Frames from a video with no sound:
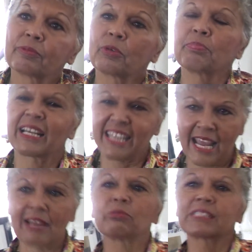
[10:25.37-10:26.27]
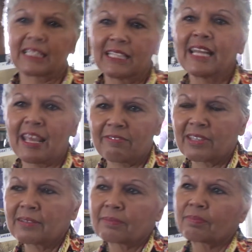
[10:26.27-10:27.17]
with my dad was in the
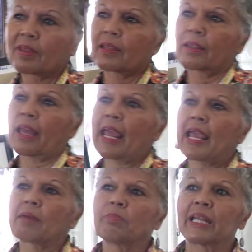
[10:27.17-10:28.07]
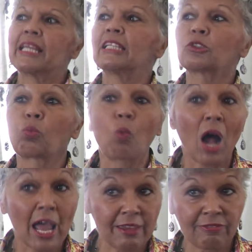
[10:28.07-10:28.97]
Navy, but his
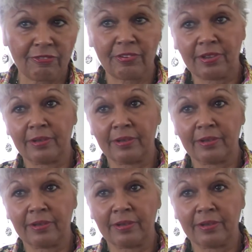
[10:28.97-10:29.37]
wife